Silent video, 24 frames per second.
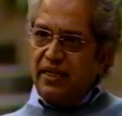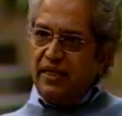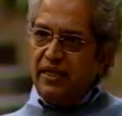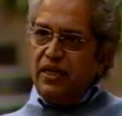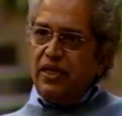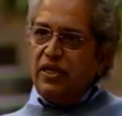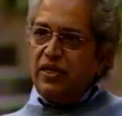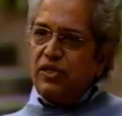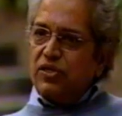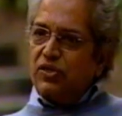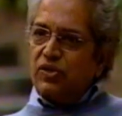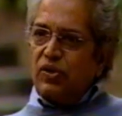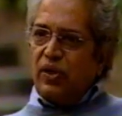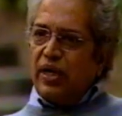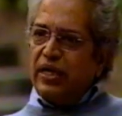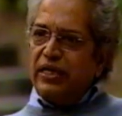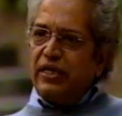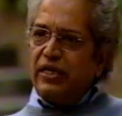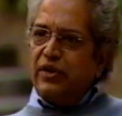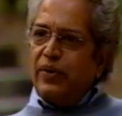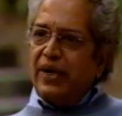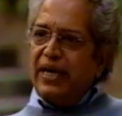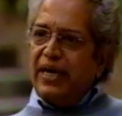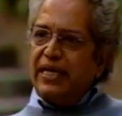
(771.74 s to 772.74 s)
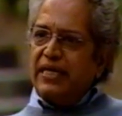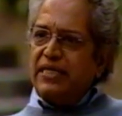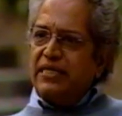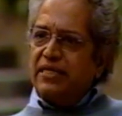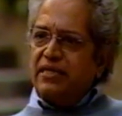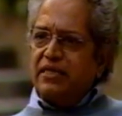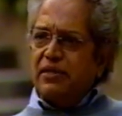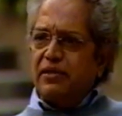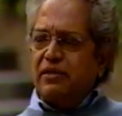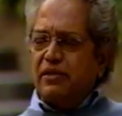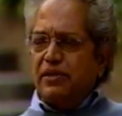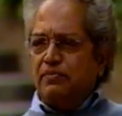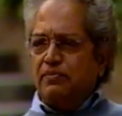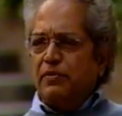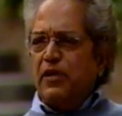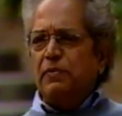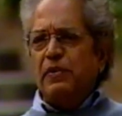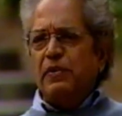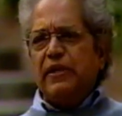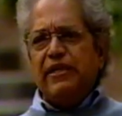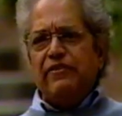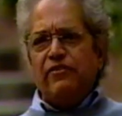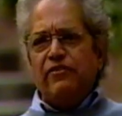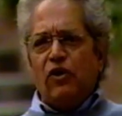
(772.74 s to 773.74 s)
So otherwise, people give
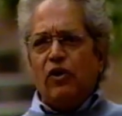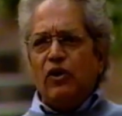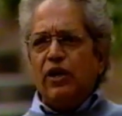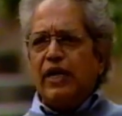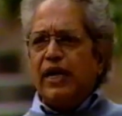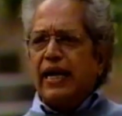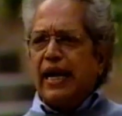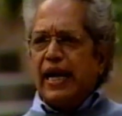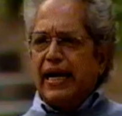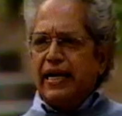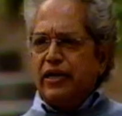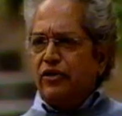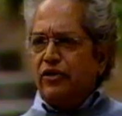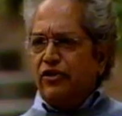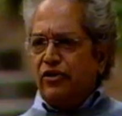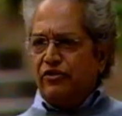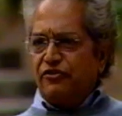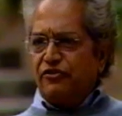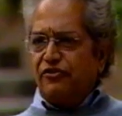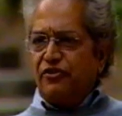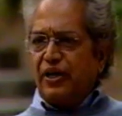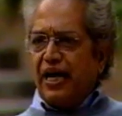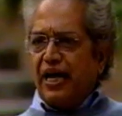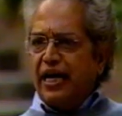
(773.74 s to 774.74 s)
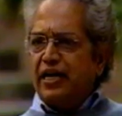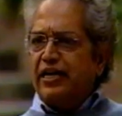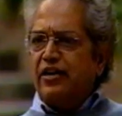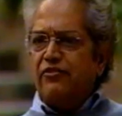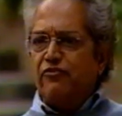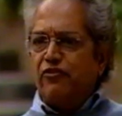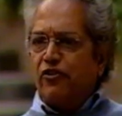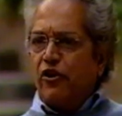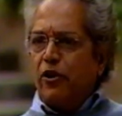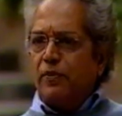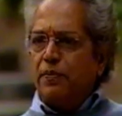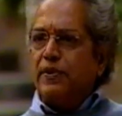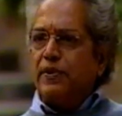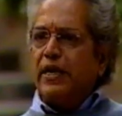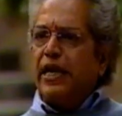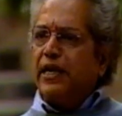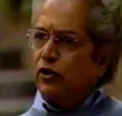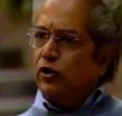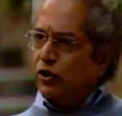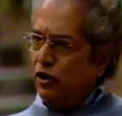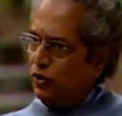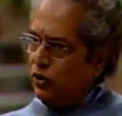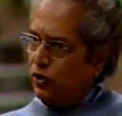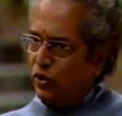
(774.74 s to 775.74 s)
all kind of uninformed, and not
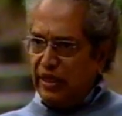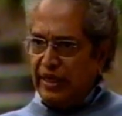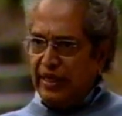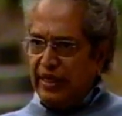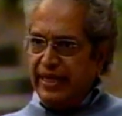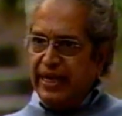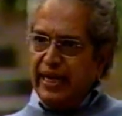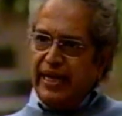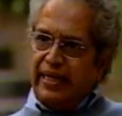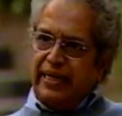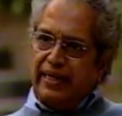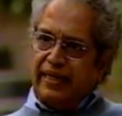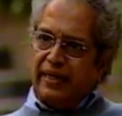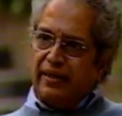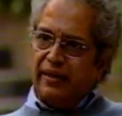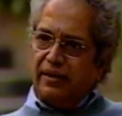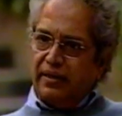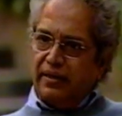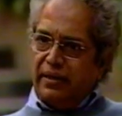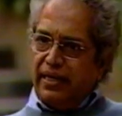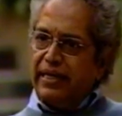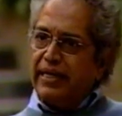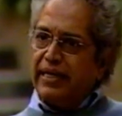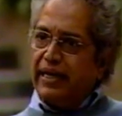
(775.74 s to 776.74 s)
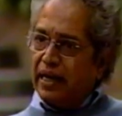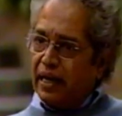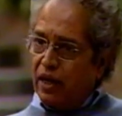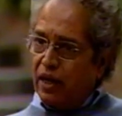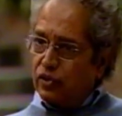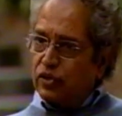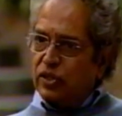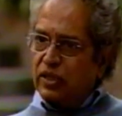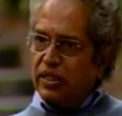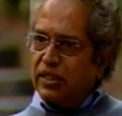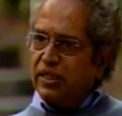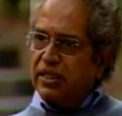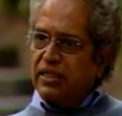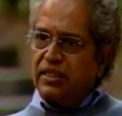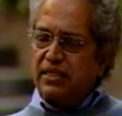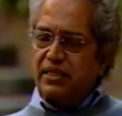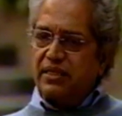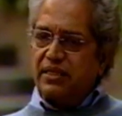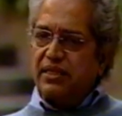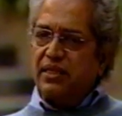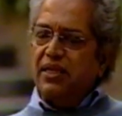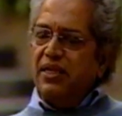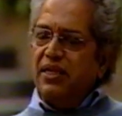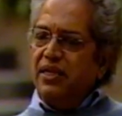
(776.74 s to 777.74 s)
only any counselors,
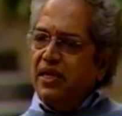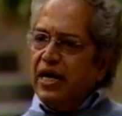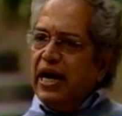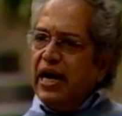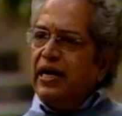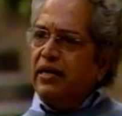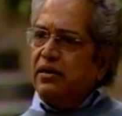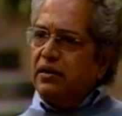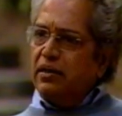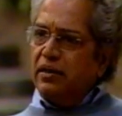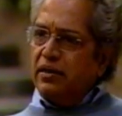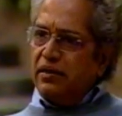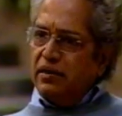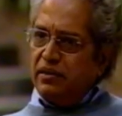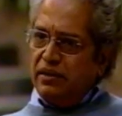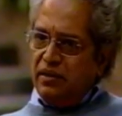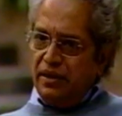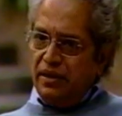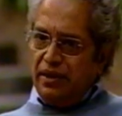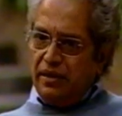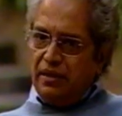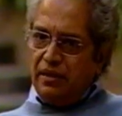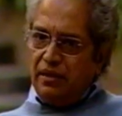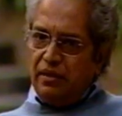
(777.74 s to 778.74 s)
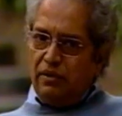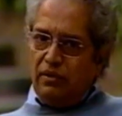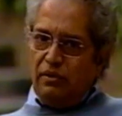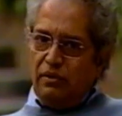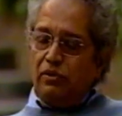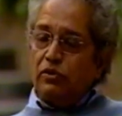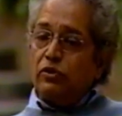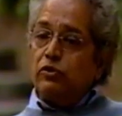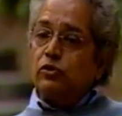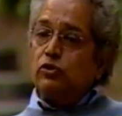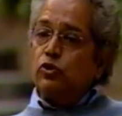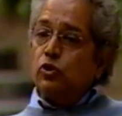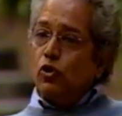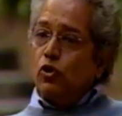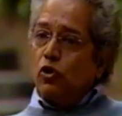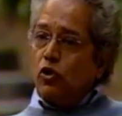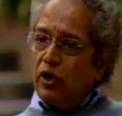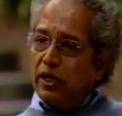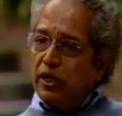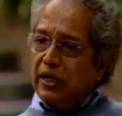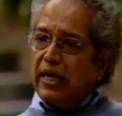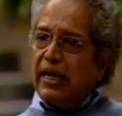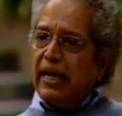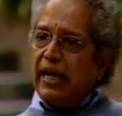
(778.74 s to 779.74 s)
and so-called
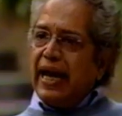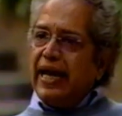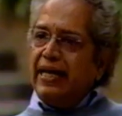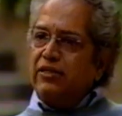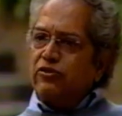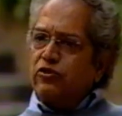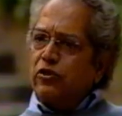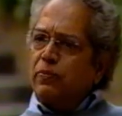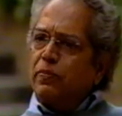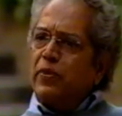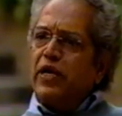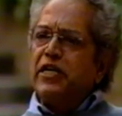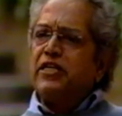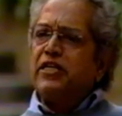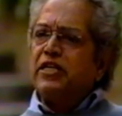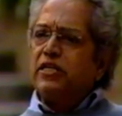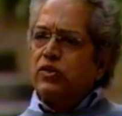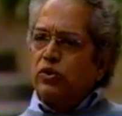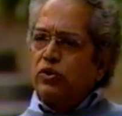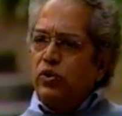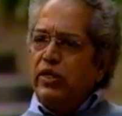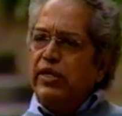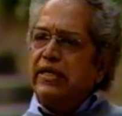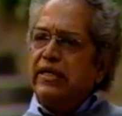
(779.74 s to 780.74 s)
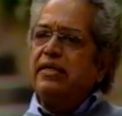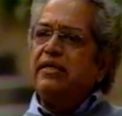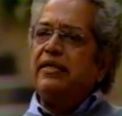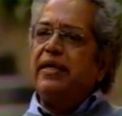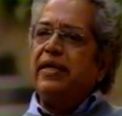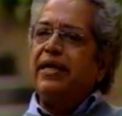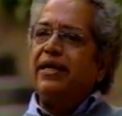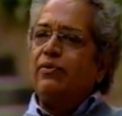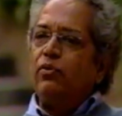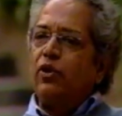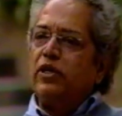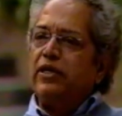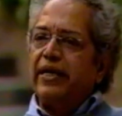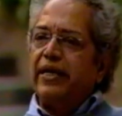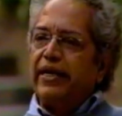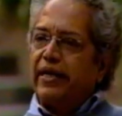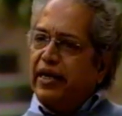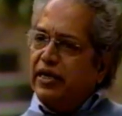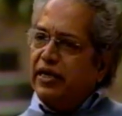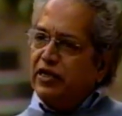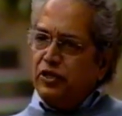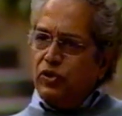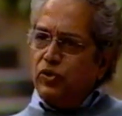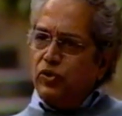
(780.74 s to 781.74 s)
clients or patients only take what they can
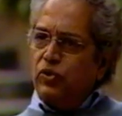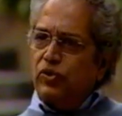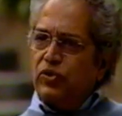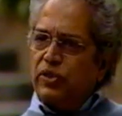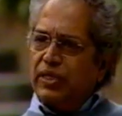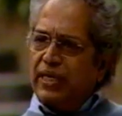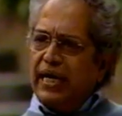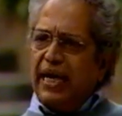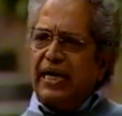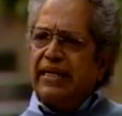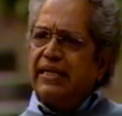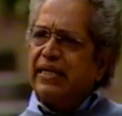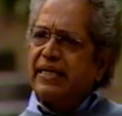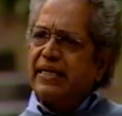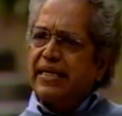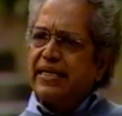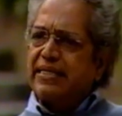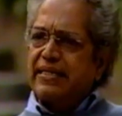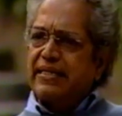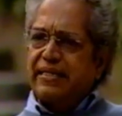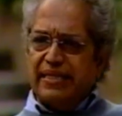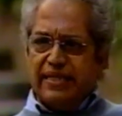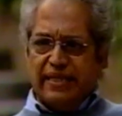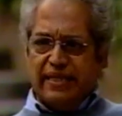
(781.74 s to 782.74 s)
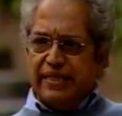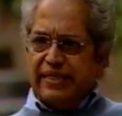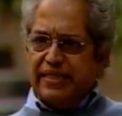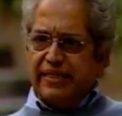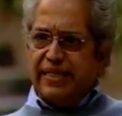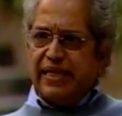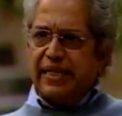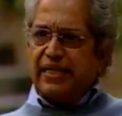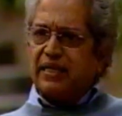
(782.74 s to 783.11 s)
use, and the rest they reject.